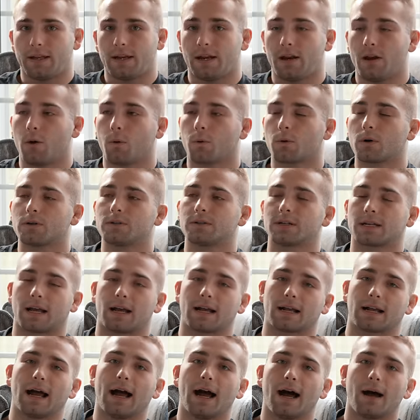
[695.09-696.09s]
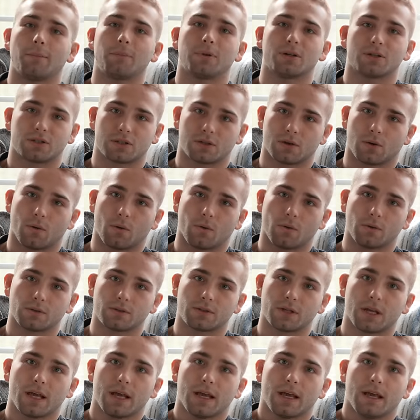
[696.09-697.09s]
And in order to accomplish
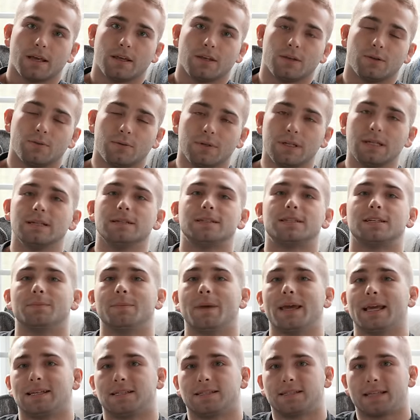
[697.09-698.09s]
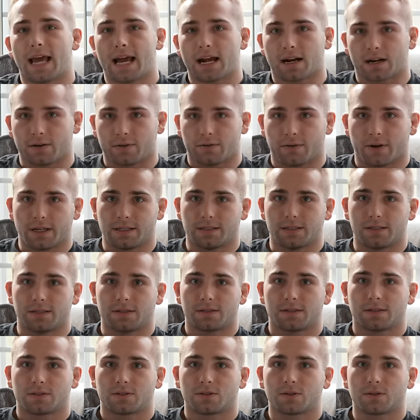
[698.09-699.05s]
goals, you need to make sacrifices.